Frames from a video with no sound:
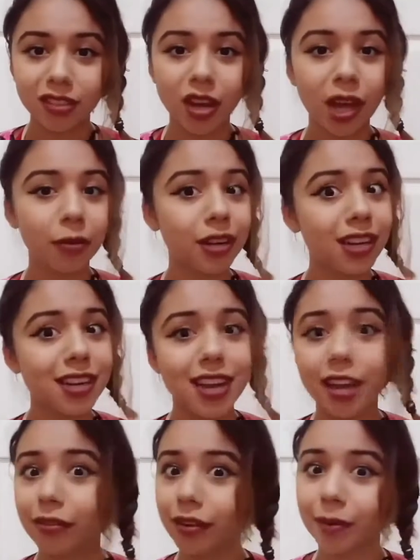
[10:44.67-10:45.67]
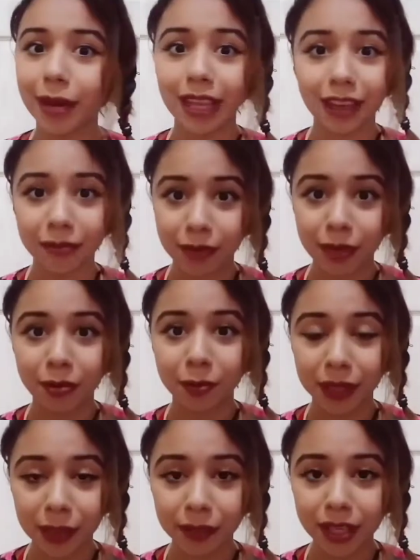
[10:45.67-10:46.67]
So I would never in my life be able
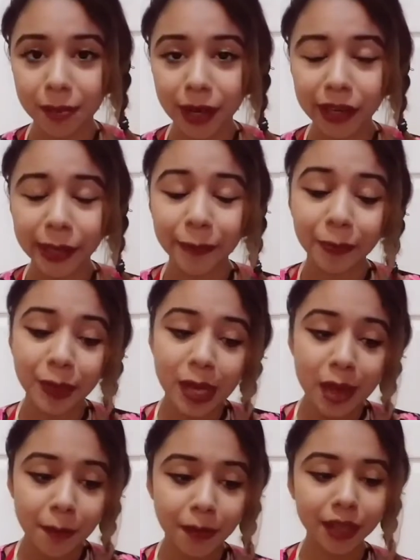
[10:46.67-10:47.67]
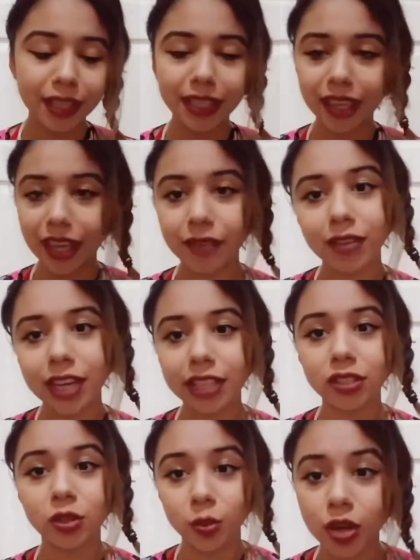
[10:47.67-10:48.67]
to play Bloody Mary. But if you
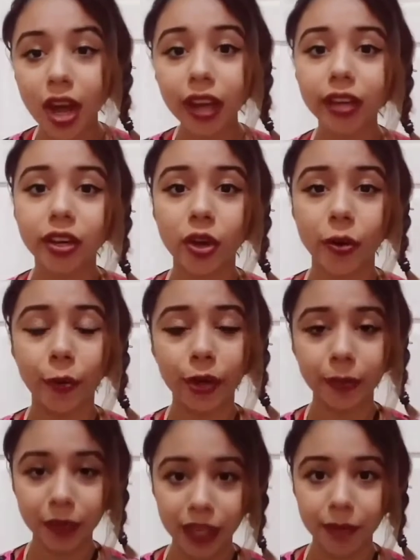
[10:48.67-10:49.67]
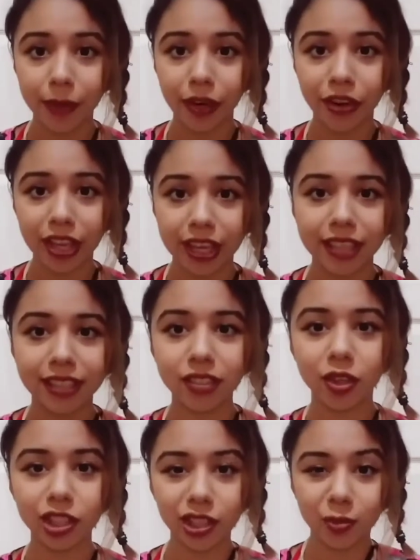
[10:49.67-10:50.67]
guys do not know what Bloody Mary
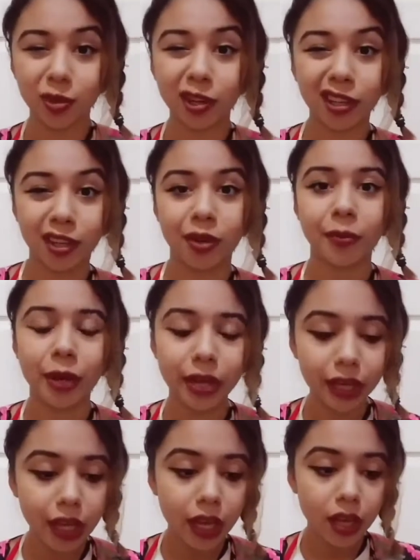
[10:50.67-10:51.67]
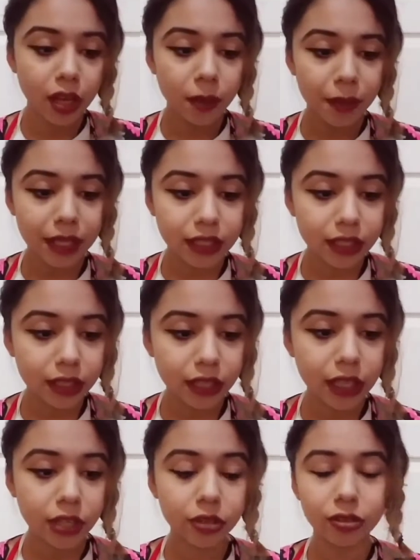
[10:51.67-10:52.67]
is, or just want to hear about it,
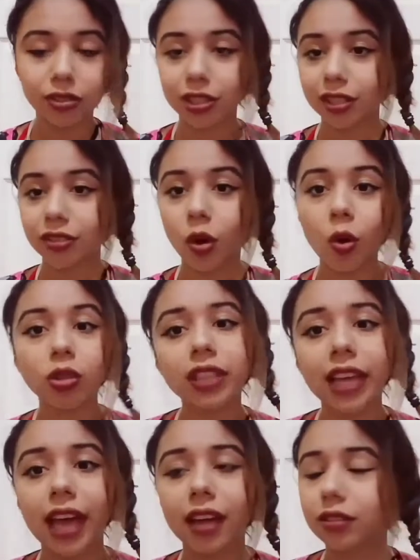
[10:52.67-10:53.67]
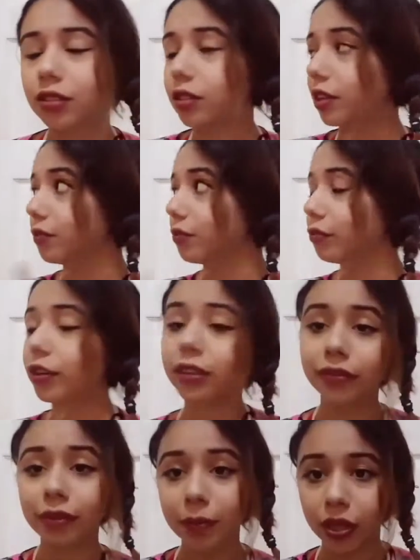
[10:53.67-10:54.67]
basically you just hold a candle in
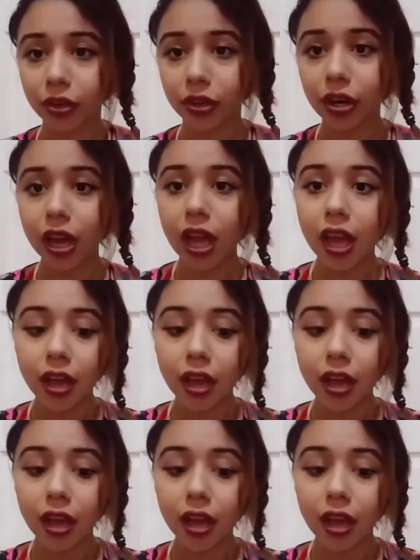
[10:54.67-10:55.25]
front of the mirror.